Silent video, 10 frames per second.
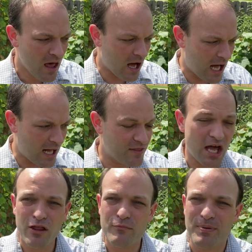The
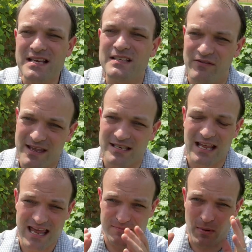other piece of this,
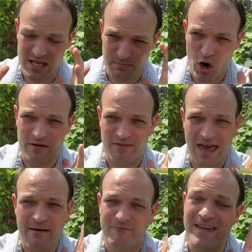as part of
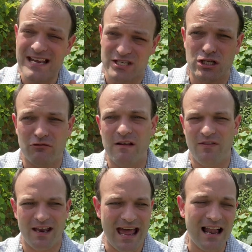that phase three of
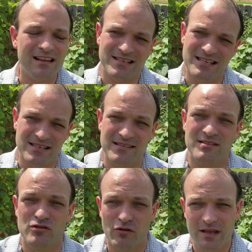the analysis,
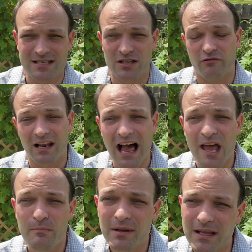is the
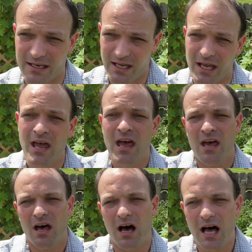reliability.
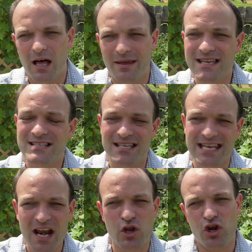Is the
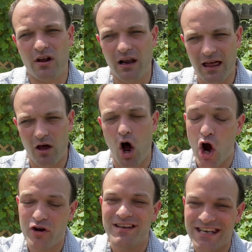data
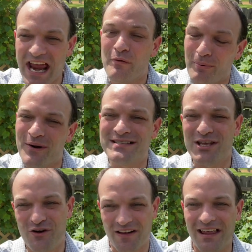are the data points that
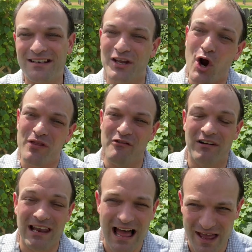you're collecting, are they
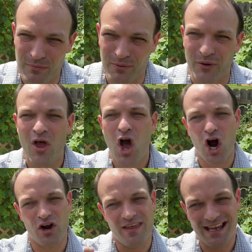reliable?
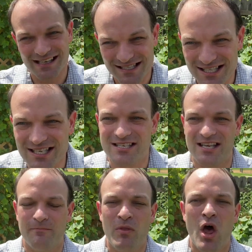Are they
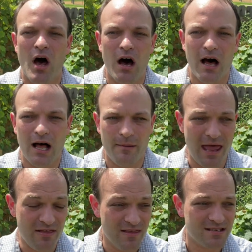consistent?
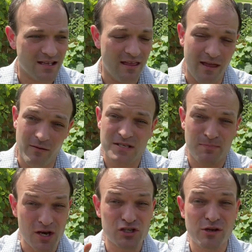And this,
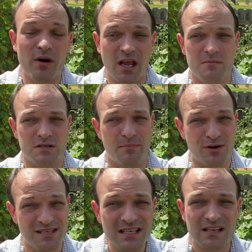especially when it comes to
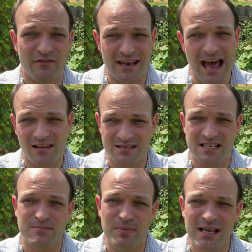predictive
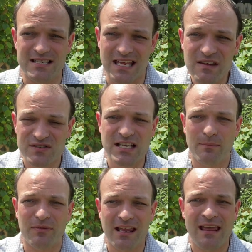analysis, because if
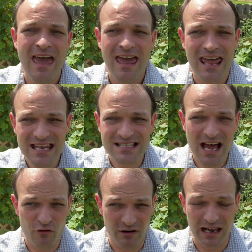something is
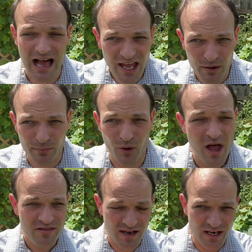not reliable,
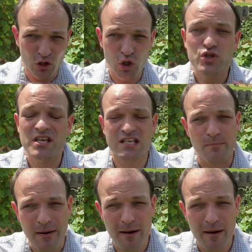then it loses the